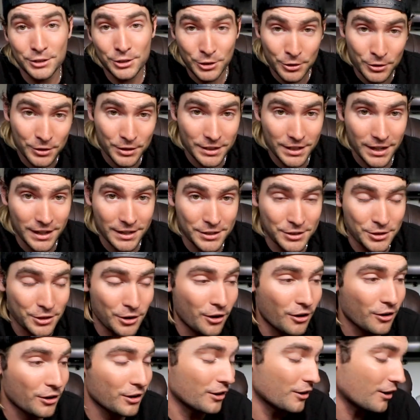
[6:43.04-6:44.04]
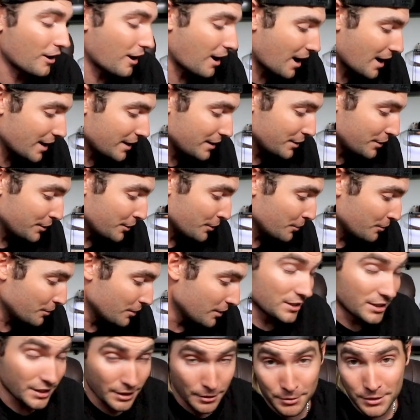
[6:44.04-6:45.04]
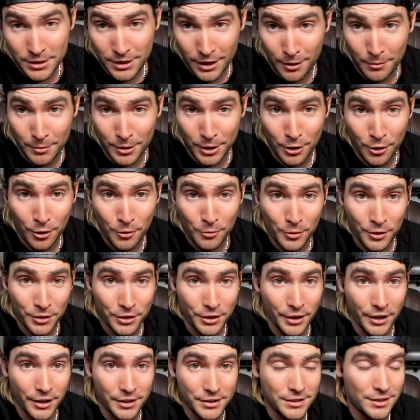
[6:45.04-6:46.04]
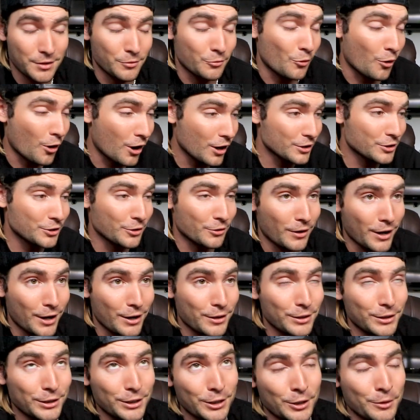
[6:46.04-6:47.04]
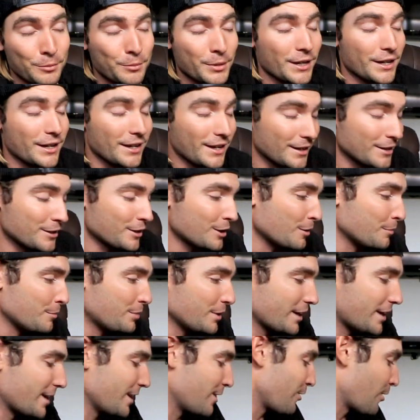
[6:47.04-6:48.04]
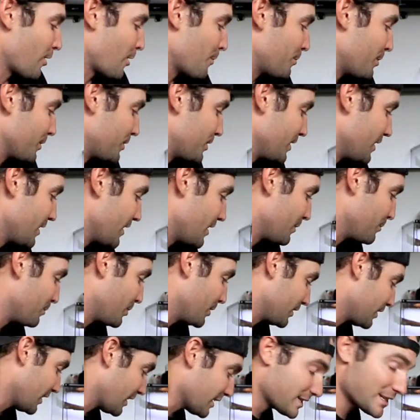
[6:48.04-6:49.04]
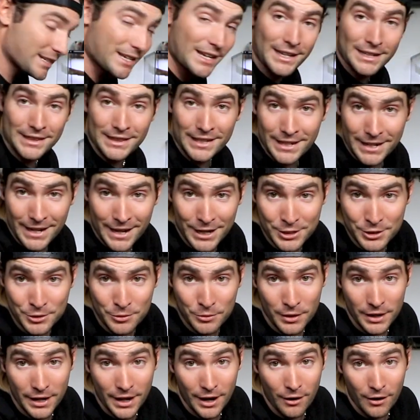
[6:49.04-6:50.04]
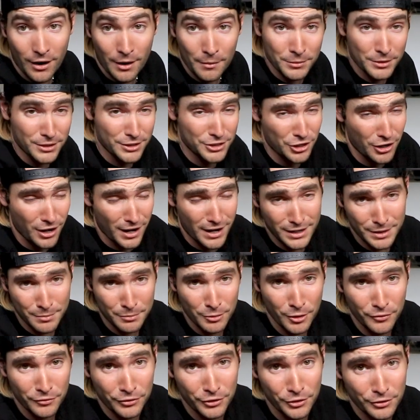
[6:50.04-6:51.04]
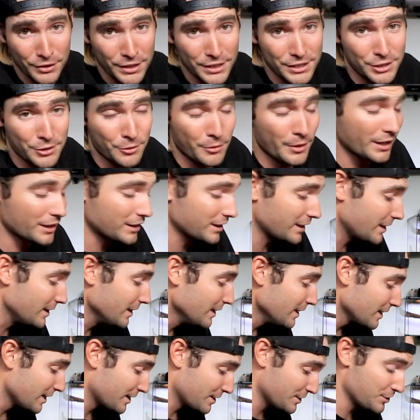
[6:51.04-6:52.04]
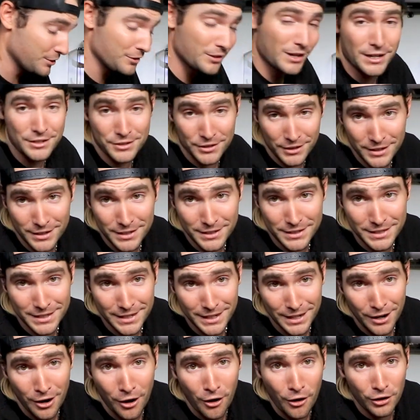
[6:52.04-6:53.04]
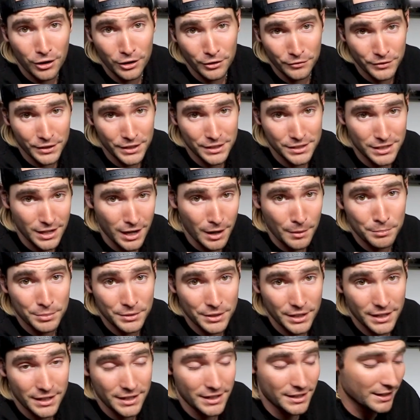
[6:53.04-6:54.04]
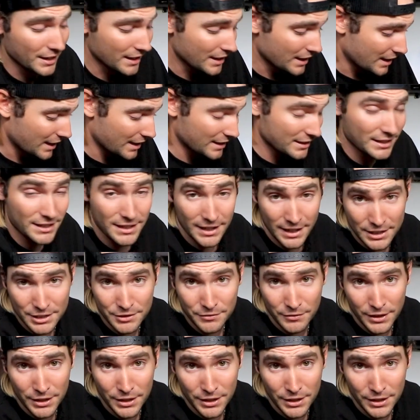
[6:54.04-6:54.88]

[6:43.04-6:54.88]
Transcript: soon as I saw her, I knew she was coming home with us. Walked around a little bit, ended up picking her up at the end. But let's get the next one out. I'm trying to move through these quickly because you guys are going to see all of these updated in the next